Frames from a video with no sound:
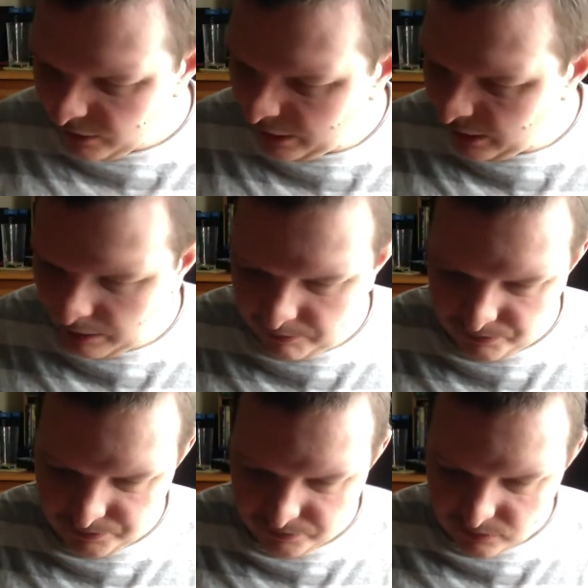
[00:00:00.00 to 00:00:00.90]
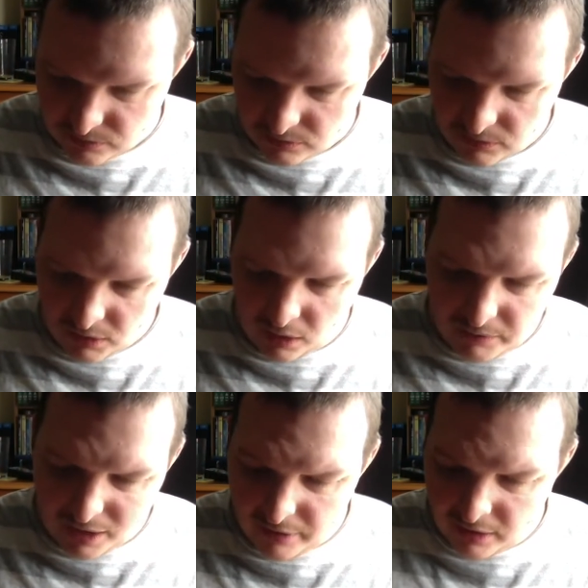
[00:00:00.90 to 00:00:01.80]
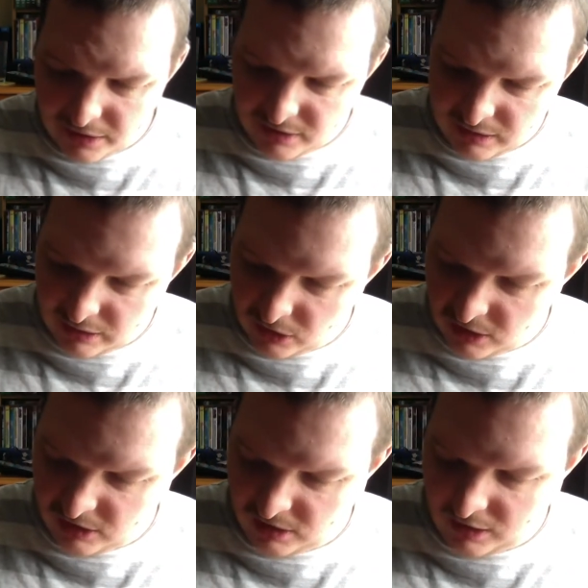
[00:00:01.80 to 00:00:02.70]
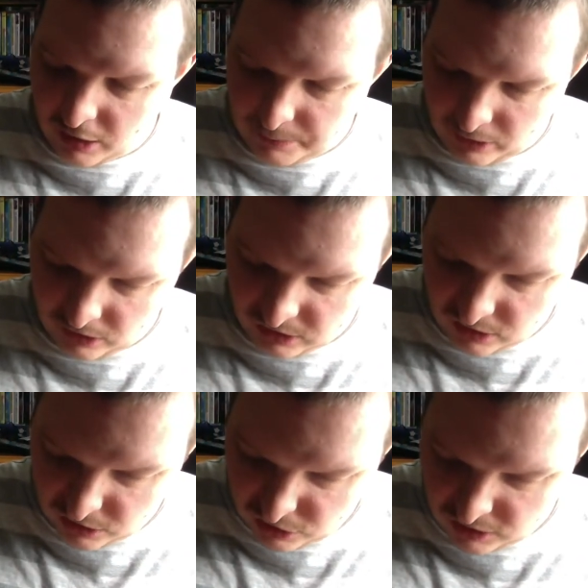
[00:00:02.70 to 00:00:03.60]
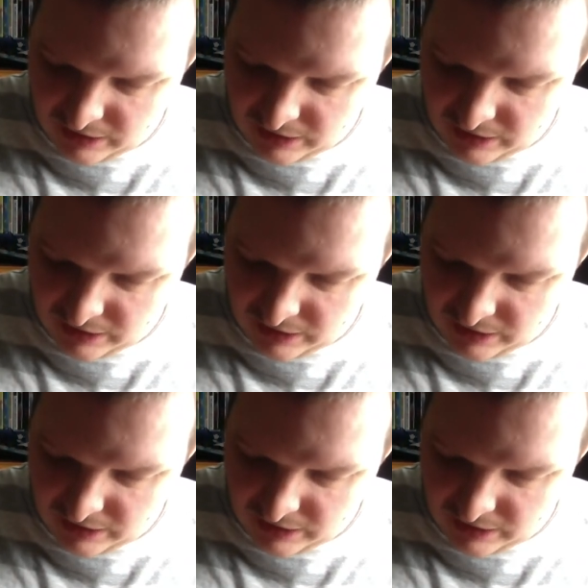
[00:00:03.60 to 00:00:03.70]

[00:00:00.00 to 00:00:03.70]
I'm guessing because this is Codemasters.